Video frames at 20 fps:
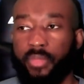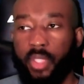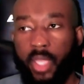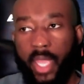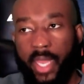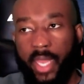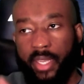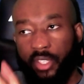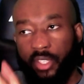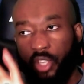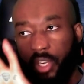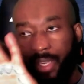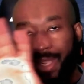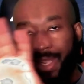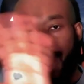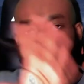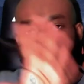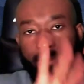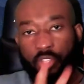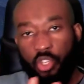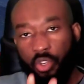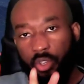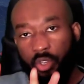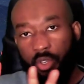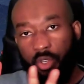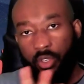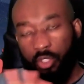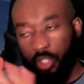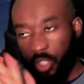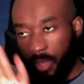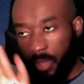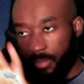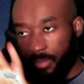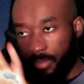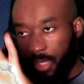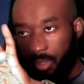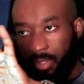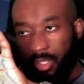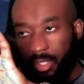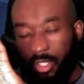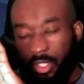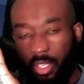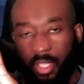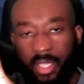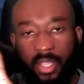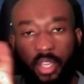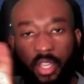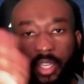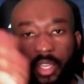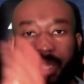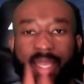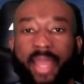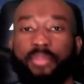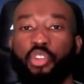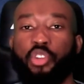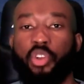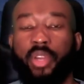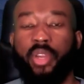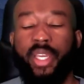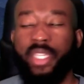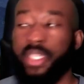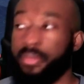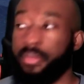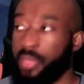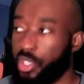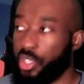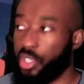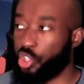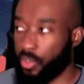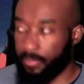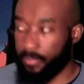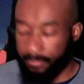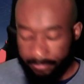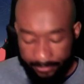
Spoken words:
and it's going to capture something, going to capture an image.